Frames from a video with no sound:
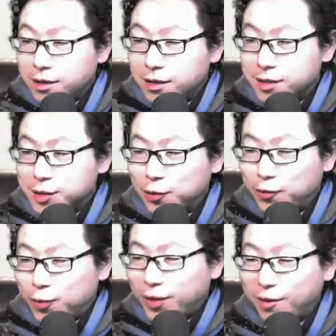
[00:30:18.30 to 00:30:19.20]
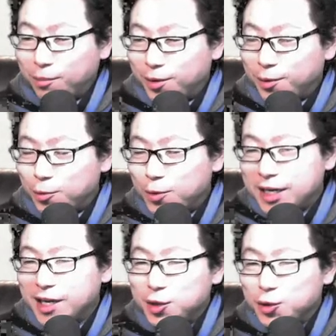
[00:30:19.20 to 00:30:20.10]
So for them, what
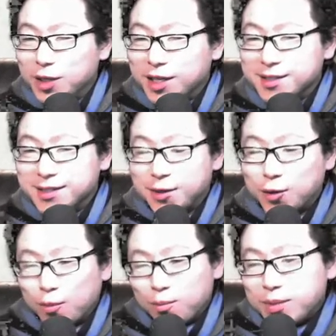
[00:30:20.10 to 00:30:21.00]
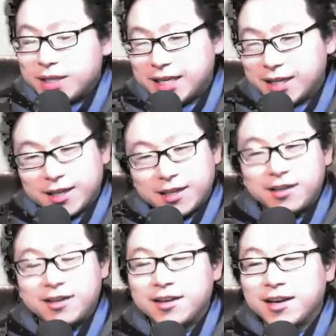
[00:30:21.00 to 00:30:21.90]
I do is
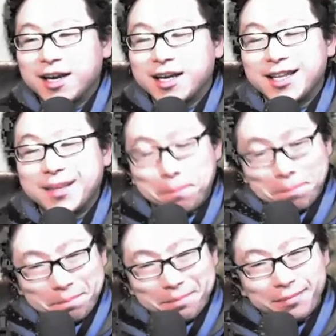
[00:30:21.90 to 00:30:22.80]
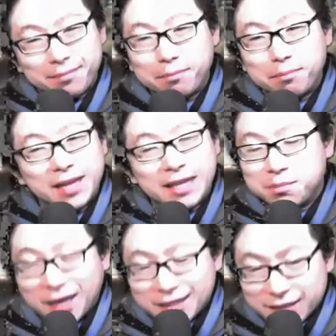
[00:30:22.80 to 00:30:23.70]
completely doesn't
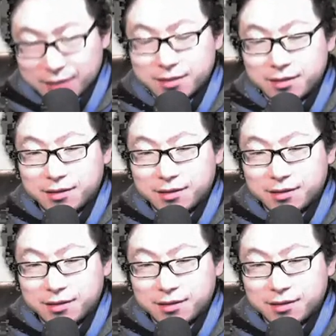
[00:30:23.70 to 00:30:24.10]
make sense.